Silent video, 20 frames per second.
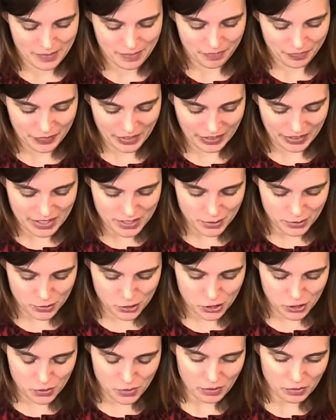Now these are
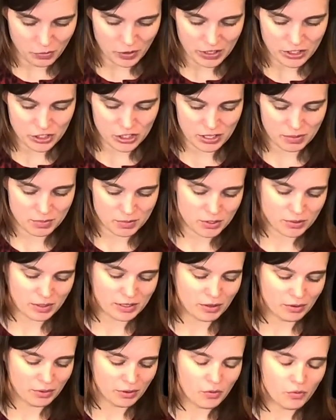2-in-1 chips, so I
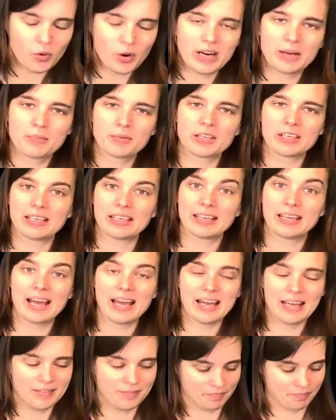don't know what I'm gonna get.